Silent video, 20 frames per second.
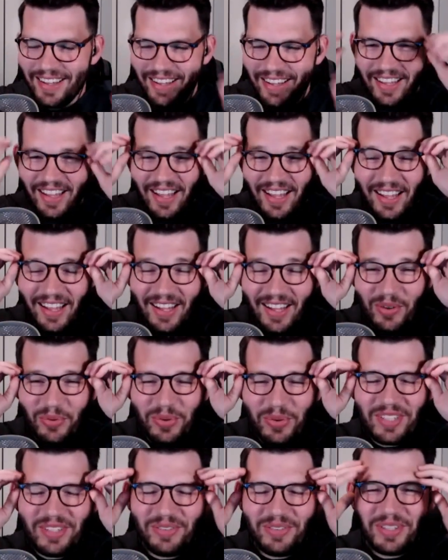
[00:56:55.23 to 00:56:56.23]
Yeah.
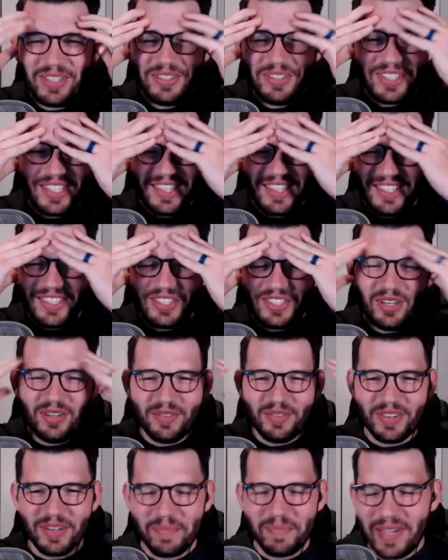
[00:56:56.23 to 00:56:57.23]
When you sent this
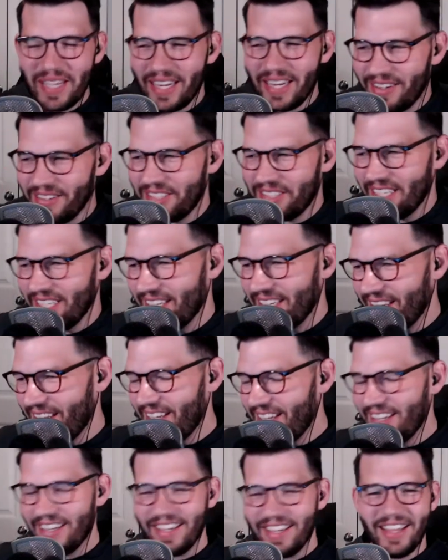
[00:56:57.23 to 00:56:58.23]
over, man, I was like,
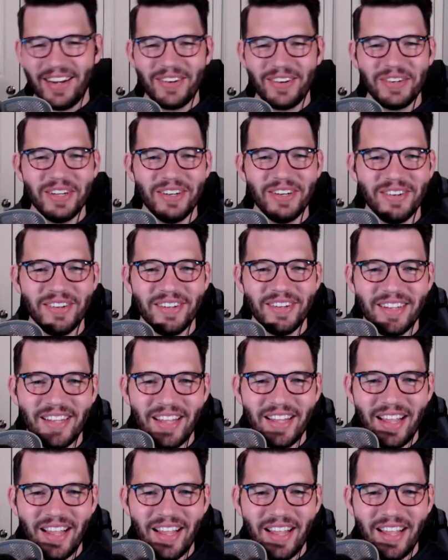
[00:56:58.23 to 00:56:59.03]
I don't know.